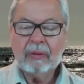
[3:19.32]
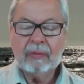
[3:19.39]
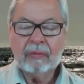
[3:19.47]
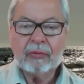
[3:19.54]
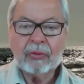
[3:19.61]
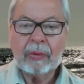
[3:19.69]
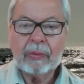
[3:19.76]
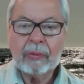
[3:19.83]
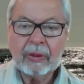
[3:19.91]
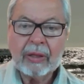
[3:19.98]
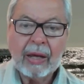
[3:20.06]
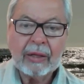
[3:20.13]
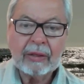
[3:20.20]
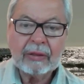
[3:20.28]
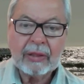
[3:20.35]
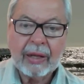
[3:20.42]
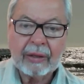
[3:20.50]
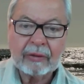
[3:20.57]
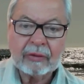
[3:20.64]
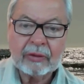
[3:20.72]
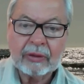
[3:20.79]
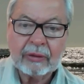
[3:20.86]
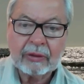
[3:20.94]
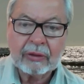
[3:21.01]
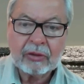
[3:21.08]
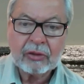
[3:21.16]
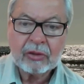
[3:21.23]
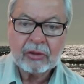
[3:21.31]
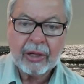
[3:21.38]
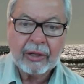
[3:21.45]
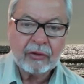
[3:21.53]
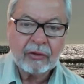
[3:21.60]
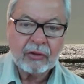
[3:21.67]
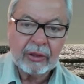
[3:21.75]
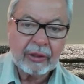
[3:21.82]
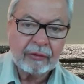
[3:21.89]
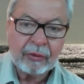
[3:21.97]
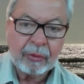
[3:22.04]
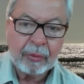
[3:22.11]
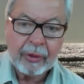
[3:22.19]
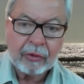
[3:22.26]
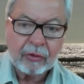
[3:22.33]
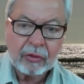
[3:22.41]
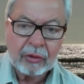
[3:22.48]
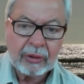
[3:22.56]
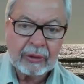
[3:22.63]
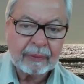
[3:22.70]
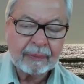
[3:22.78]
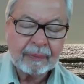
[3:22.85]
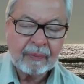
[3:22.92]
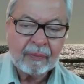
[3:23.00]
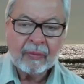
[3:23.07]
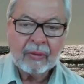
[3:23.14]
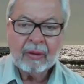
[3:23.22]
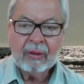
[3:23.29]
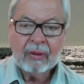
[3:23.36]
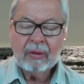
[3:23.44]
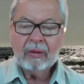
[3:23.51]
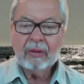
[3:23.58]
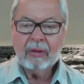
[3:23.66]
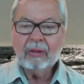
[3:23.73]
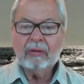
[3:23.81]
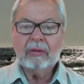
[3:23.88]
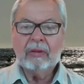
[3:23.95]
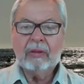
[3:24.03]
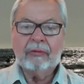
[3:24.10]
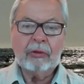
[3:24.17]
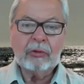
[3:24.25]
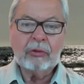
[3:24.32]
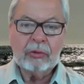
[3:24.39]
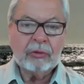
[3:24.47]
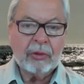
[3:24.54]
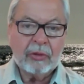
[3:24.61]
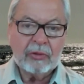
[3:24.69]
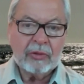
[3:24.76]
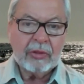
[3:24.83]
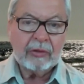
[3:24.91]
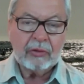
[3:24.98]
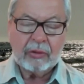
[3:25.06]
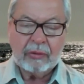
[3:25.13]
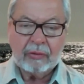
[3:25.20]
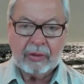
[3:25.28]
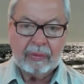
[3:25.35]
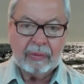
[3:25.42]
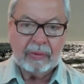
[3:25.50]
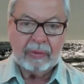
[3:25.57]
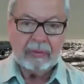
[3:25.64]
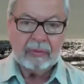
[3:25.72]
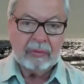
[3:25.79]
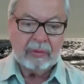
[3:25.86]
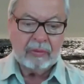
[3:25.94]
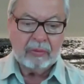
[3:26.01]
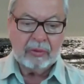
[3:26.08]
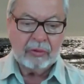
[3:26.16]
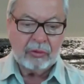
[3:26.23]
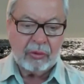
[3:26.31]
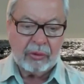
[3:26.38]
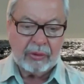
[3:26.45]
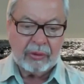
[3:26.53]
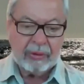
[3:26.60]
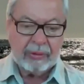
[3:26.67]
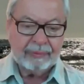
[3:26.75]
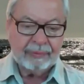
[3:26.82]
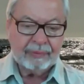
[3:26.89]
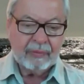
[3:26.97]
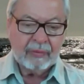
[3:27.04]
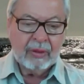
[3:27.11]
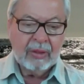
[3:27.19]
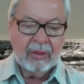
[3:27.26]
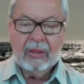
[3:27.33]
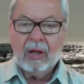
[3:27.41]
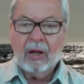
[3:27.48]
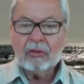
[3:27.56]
in frequent contact and exchanging information and virtual tours and that sort of thing with Jordan.